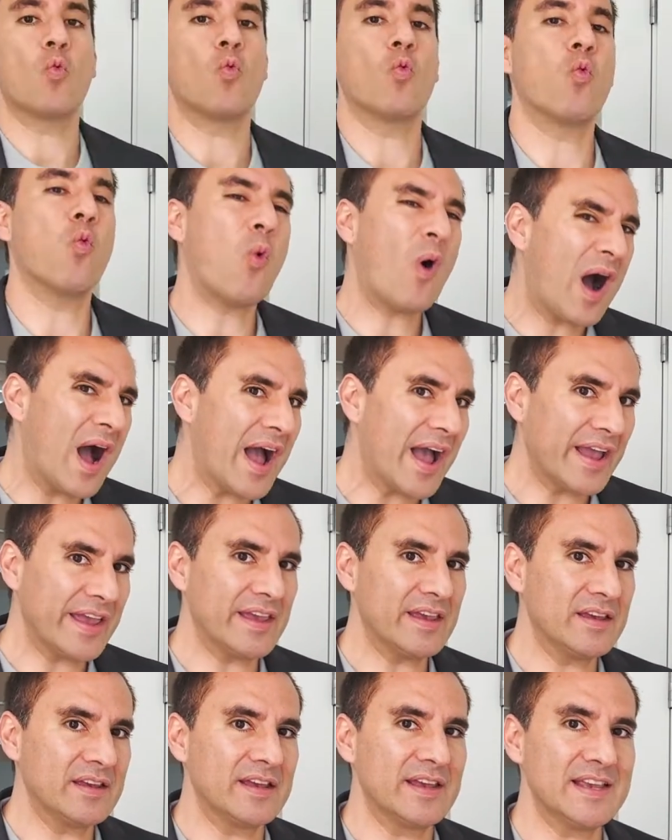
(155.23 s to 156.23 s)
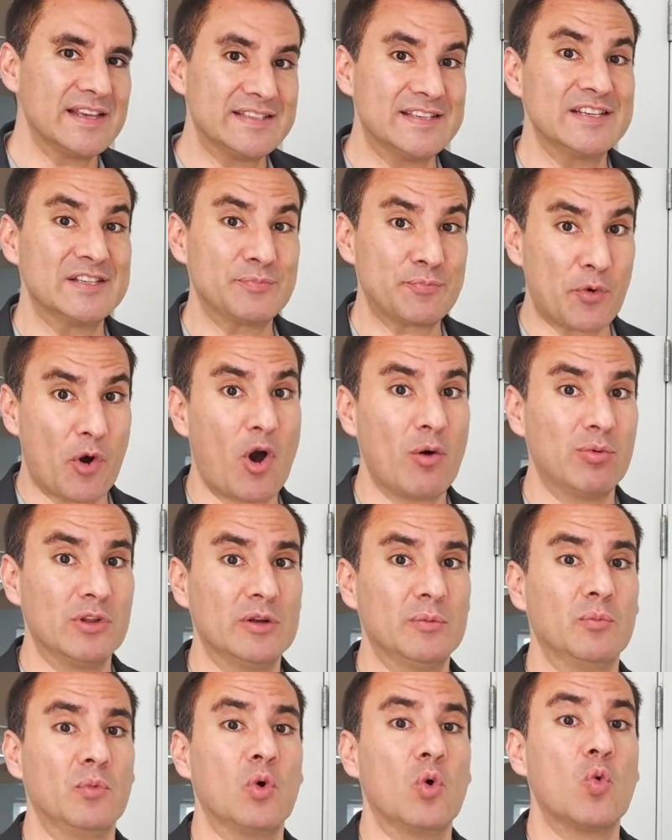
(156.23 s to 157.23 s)
Why is this
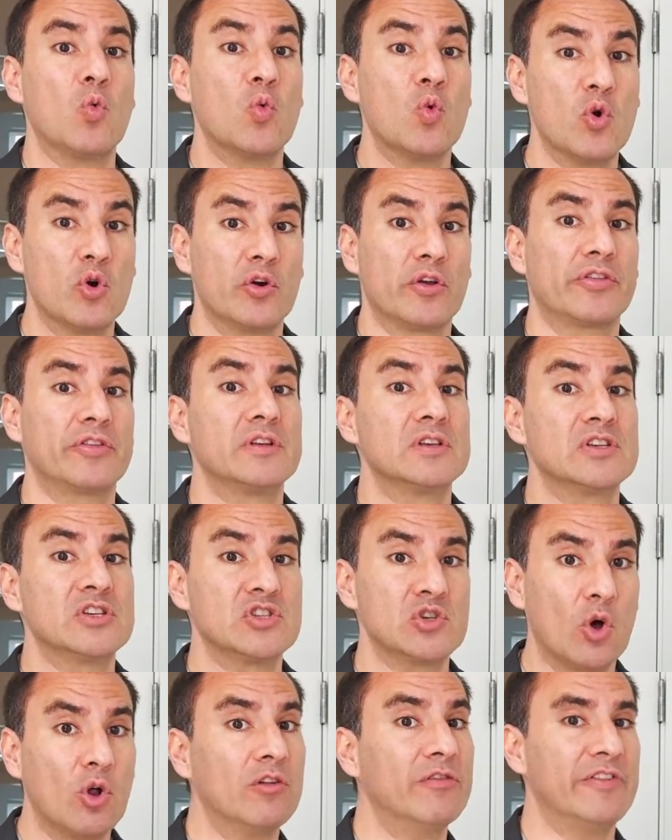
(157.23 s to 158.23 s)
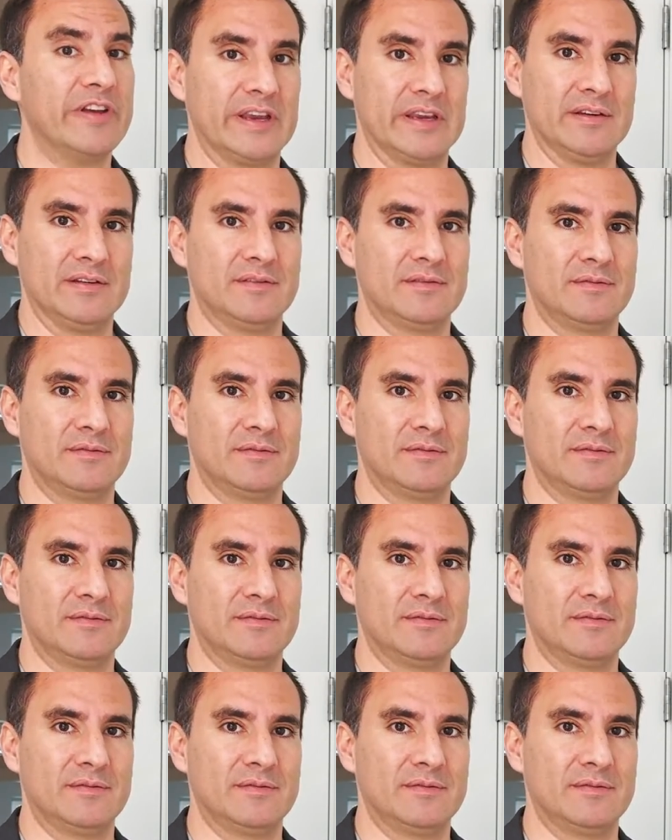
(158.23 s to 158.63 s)
problem worth solving?